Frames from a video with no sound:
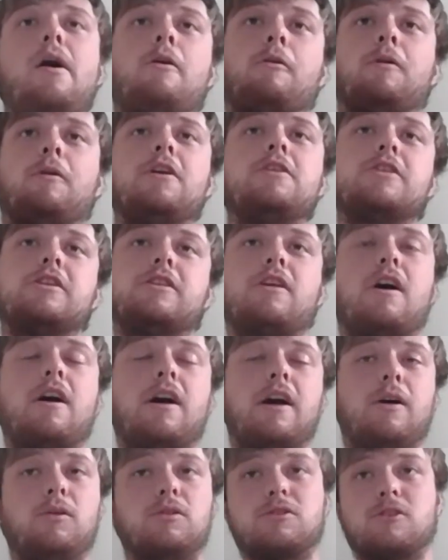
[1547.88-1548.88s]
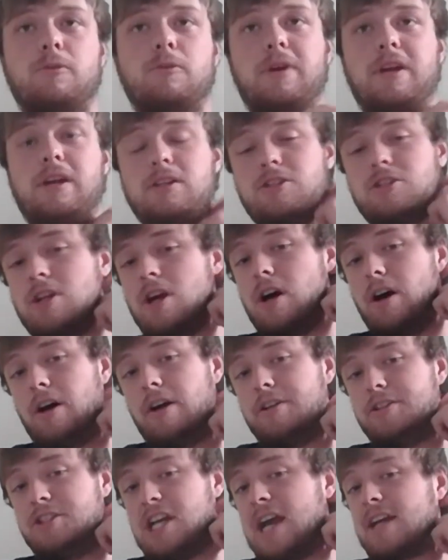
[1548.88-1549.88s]
originally thought it was going to
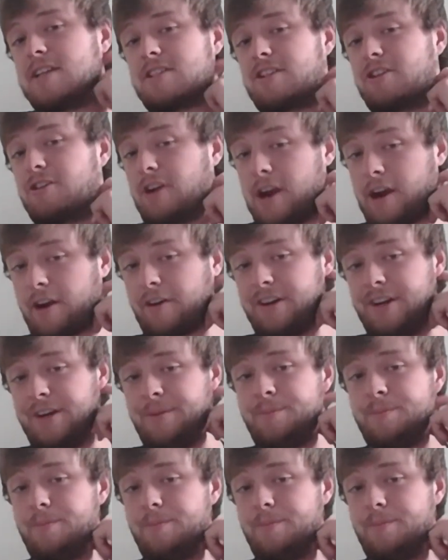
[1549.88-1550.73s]
be Jackson Gregory,